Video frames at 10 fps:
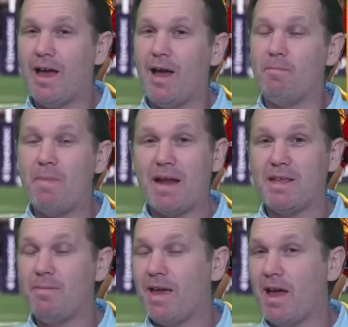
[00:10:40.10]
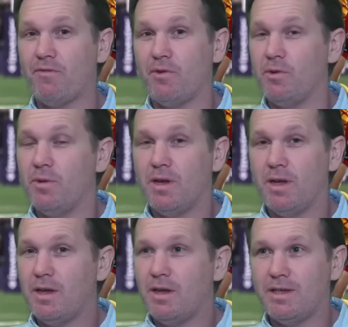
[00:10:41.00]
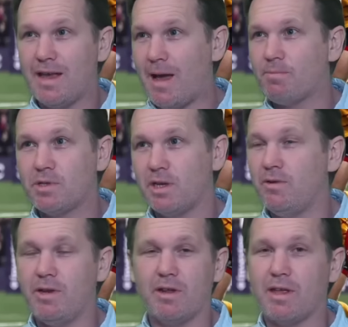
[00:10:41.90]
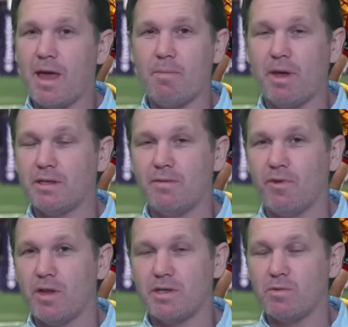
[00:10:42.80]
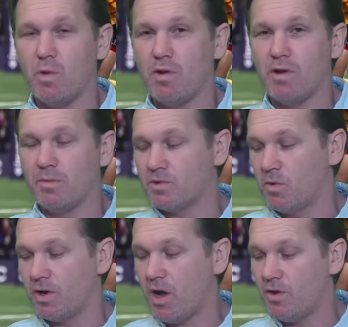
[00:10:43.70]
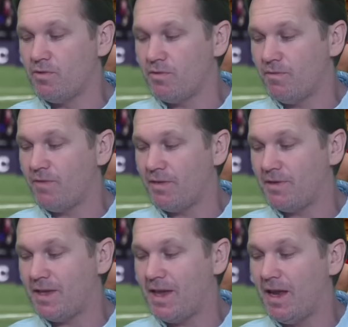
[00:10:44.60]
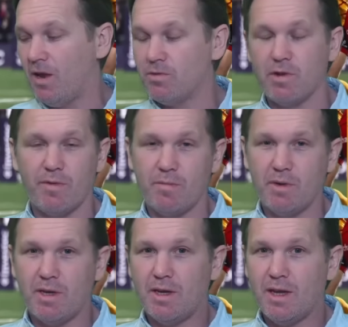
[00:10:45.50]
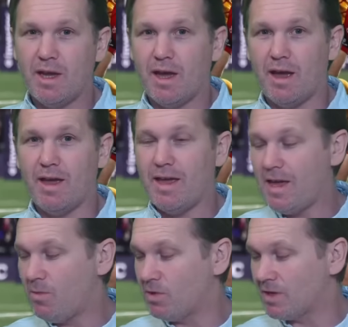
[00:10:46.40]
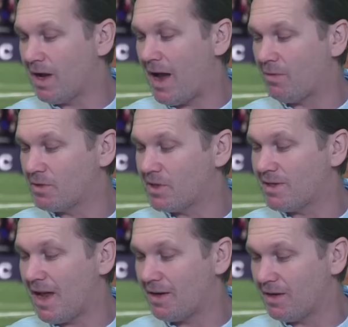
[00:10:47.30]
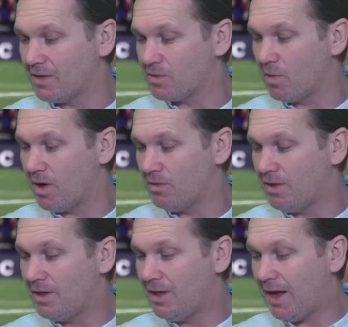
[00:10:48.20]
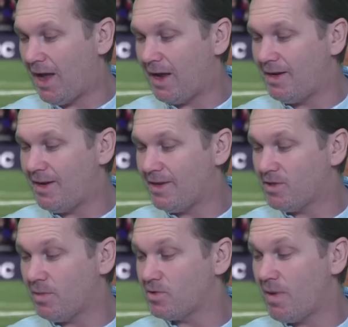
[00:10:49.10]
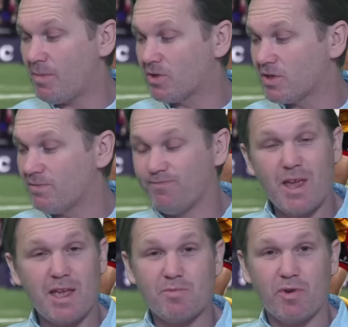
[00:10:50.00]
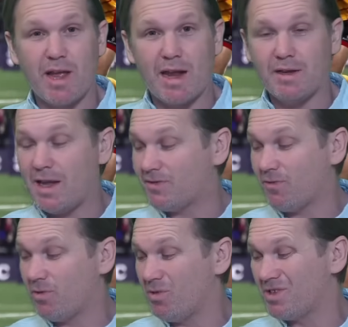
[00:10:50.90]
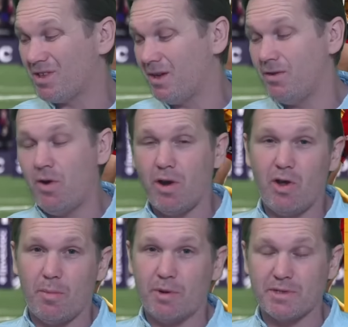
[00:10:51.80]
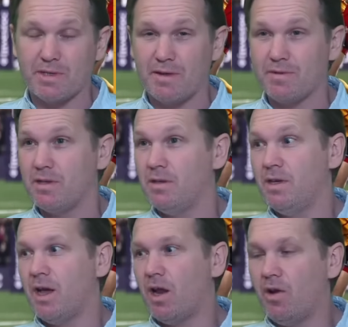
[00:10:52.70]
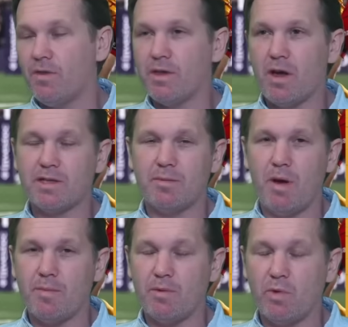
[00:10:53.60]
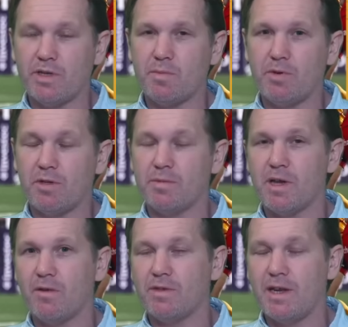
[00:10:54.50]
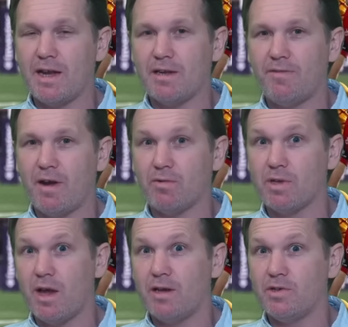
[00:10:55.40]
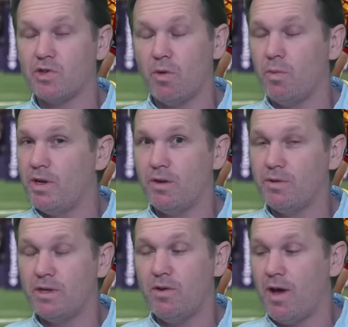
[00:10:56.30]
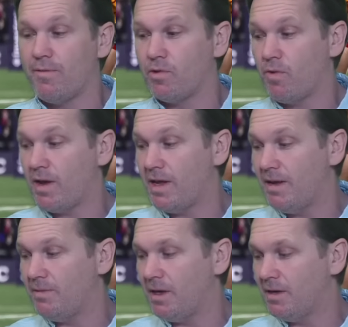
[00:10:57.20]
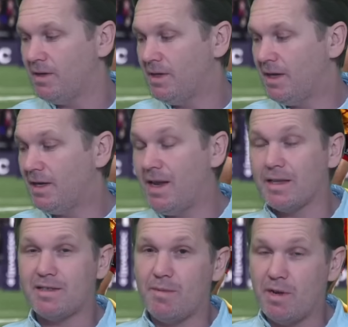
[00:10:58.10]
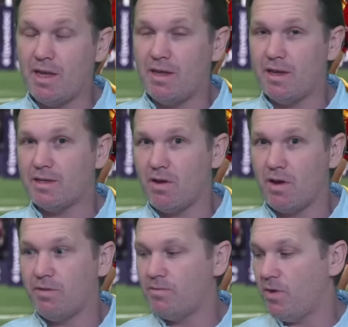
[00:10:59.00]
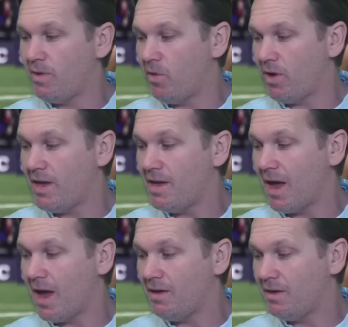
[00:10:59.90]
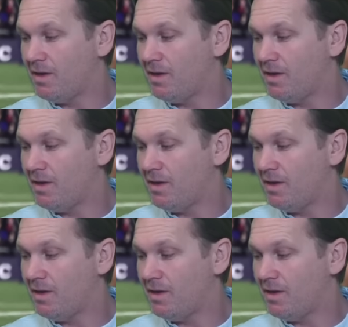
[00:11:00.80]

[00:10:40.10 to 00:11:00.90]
Manny Meafu, he's absolutely going to get picked in France's World Cup squad. 150 kilos of him. He was outstanding as well. And Thomas Ramos, yeah, he's pretty handy. As for Ulster, not a lot of positives. And a lot of the guys that might be wanting to put themselves in Andy Farrell's island shop window did not have a great evening. Nick Timoney is kind of doing what he can.